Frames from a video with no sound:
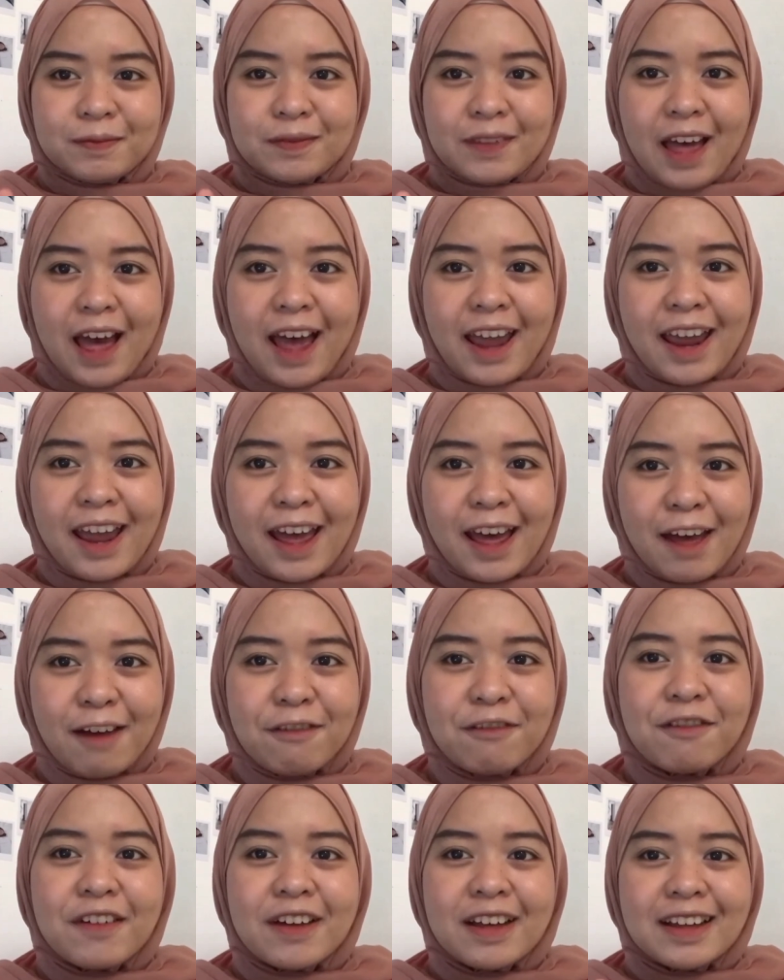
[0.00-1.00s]
I
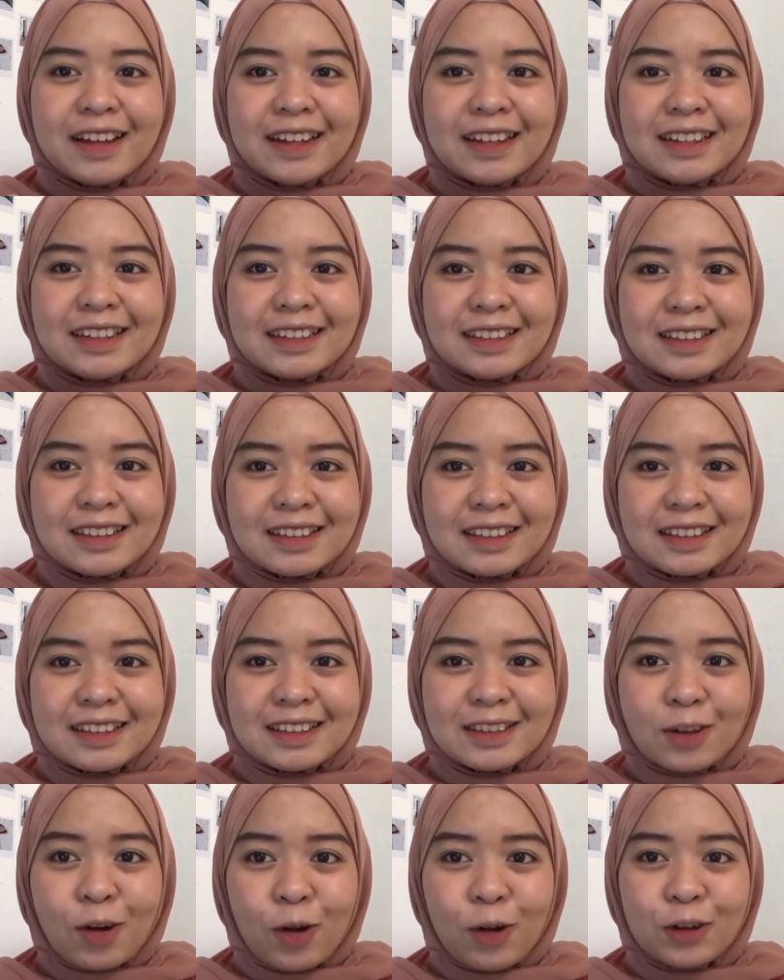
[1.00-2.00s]
have
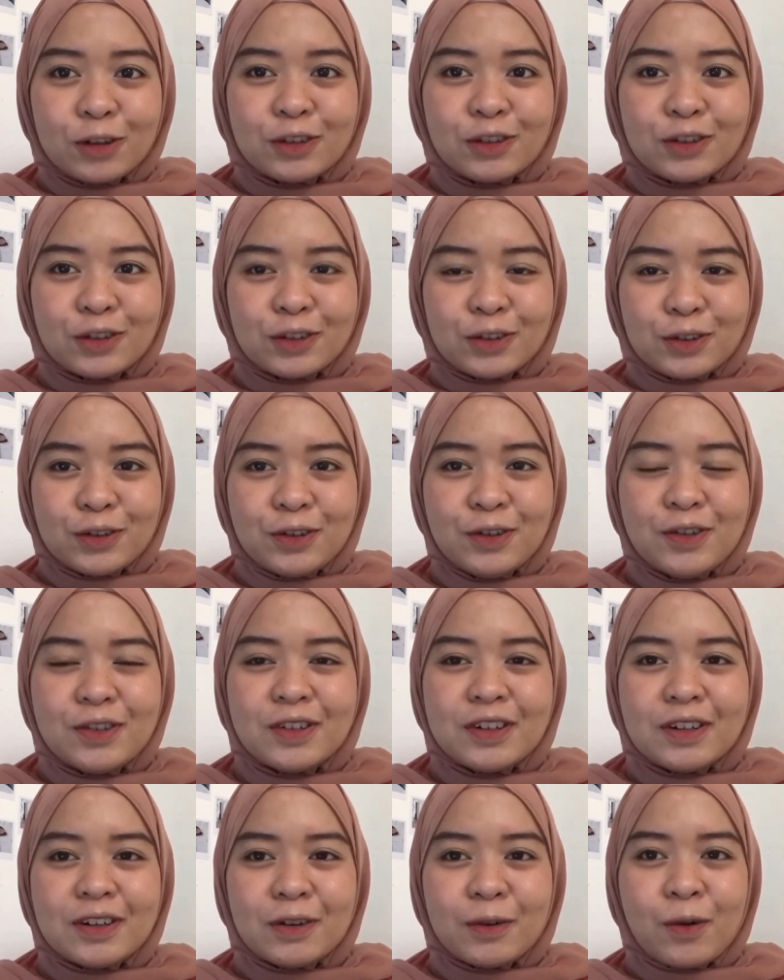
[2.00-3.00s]
told you
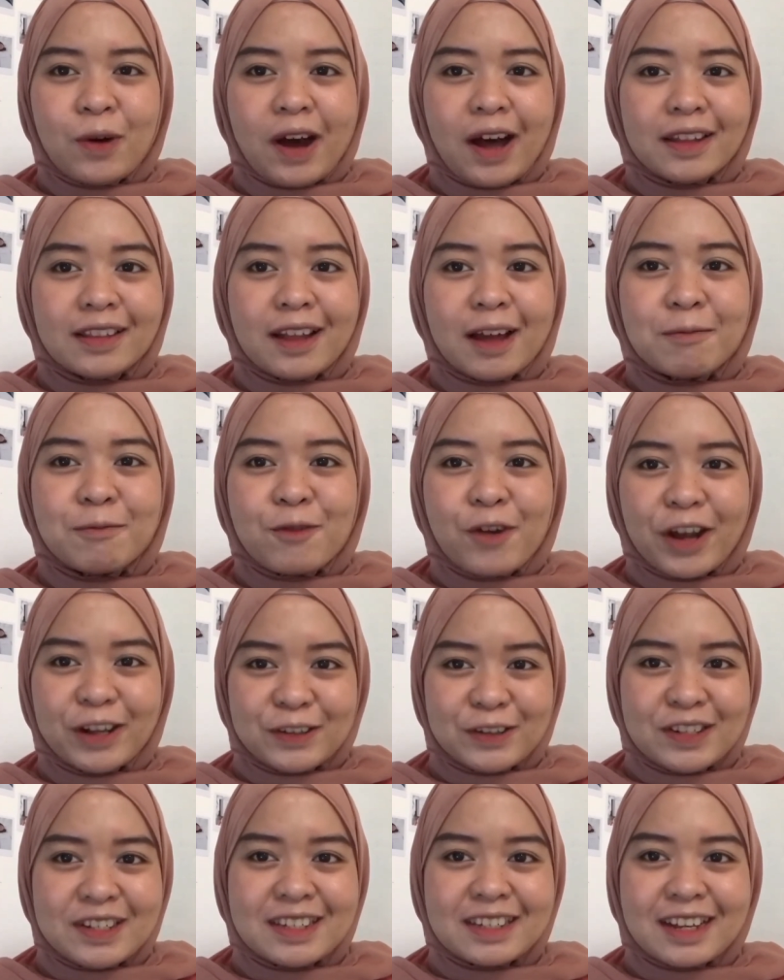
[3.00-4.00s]
what I'm going to
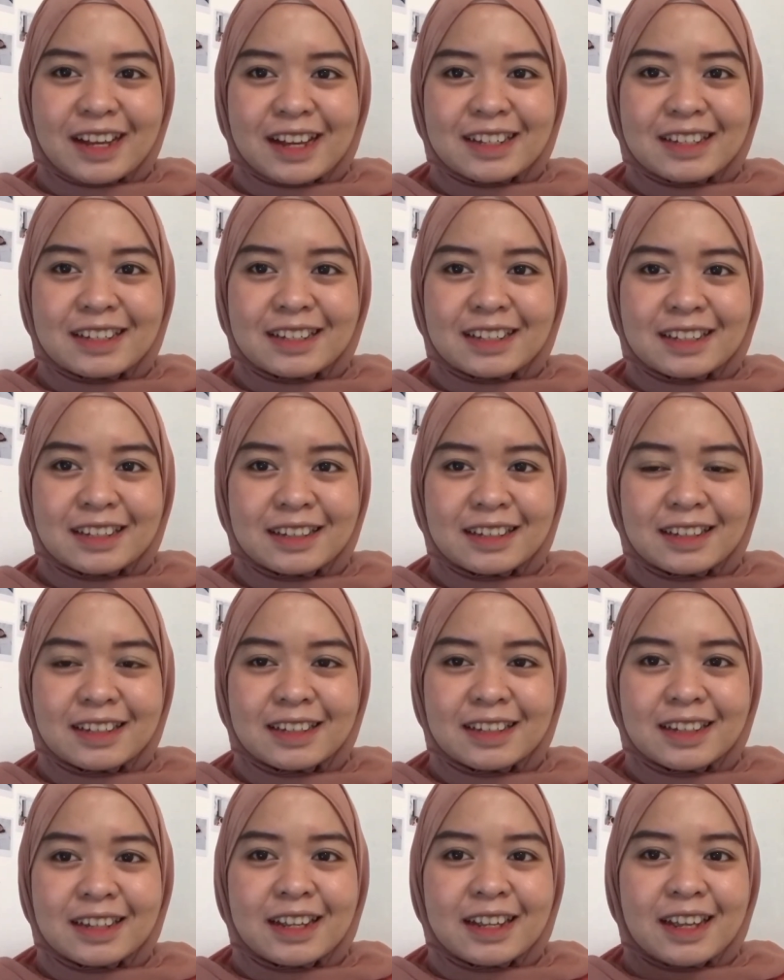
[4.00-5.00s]
discuss.
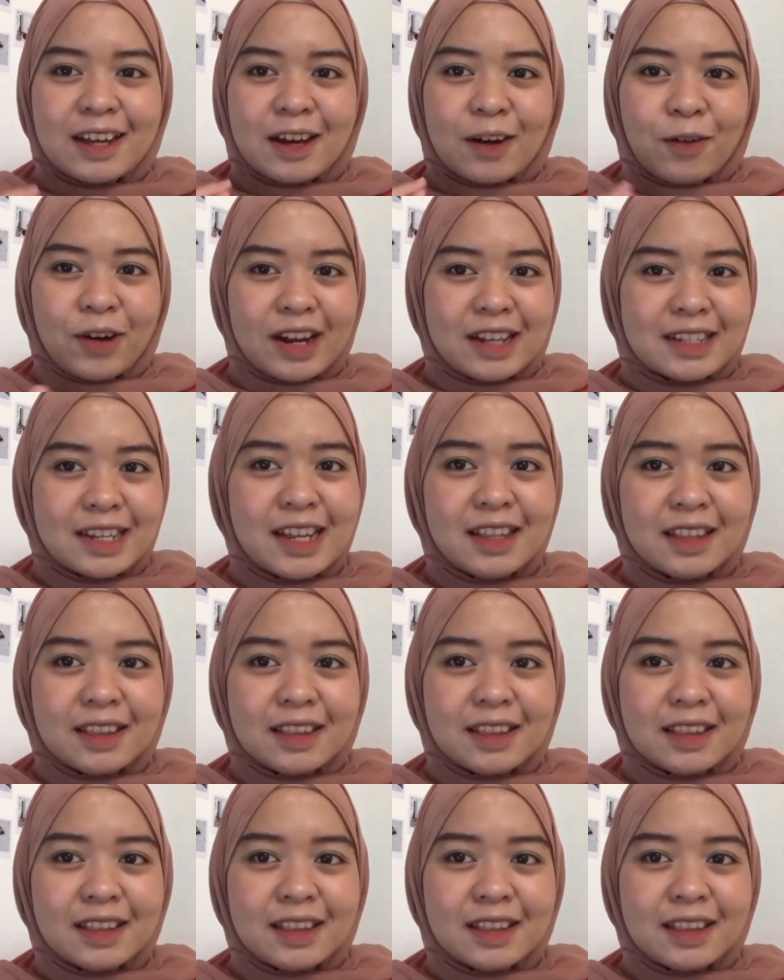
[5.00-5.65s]
What is it?